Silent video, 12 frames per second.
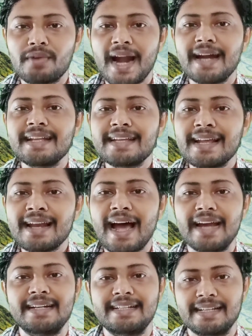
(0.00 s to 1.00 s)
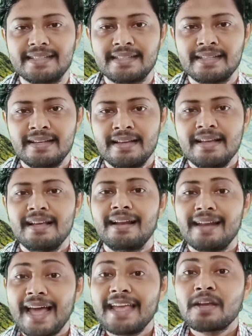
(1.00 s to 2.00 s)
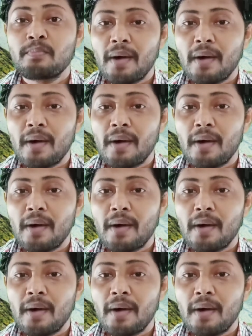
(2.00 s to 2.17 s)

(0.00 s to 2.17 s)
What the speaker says: radical ideas like